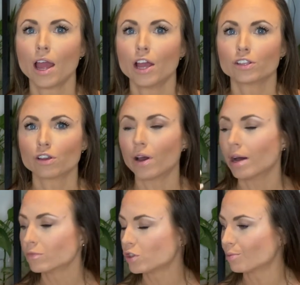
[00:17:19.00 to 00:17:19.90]
So
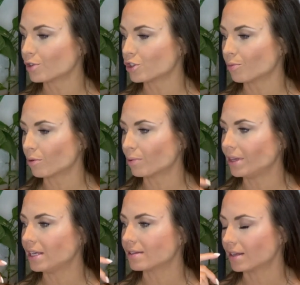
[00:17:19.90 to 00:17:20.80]
I'm super
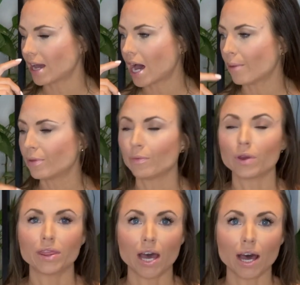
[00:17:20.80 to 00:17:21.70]
pleased and happy
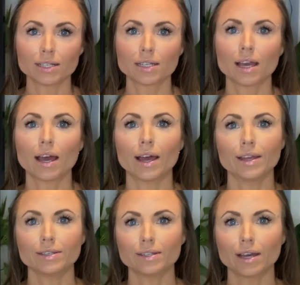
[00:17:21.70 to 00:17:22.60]
with that.
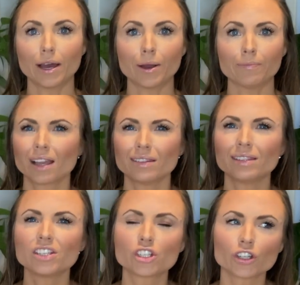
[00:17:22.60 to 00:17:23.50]
And
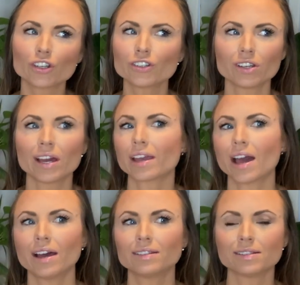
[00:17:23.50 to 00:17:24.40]
the surgeon I
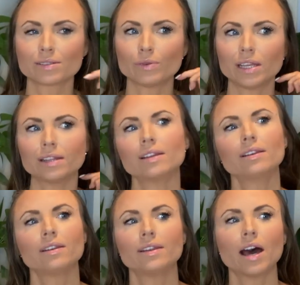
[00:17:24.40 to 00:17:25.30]
had in
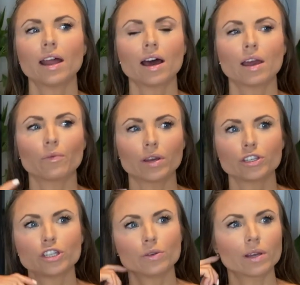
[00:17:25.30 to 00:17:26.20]
Sweden that I went
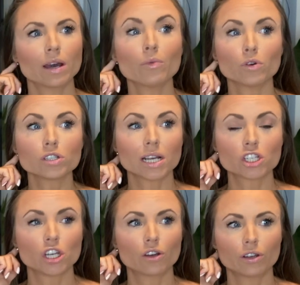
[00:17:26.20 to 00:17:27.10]
to, and I was
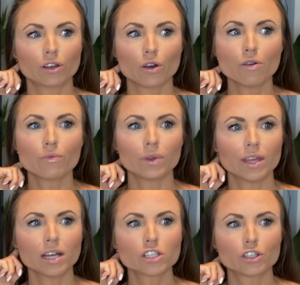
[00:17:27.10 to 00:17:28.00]
actually gonna go with
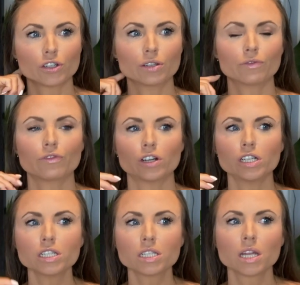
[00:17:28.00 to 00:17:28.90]
that surgeon
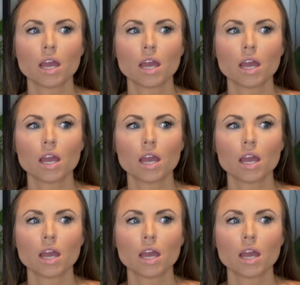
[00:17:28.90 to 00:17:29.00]
first,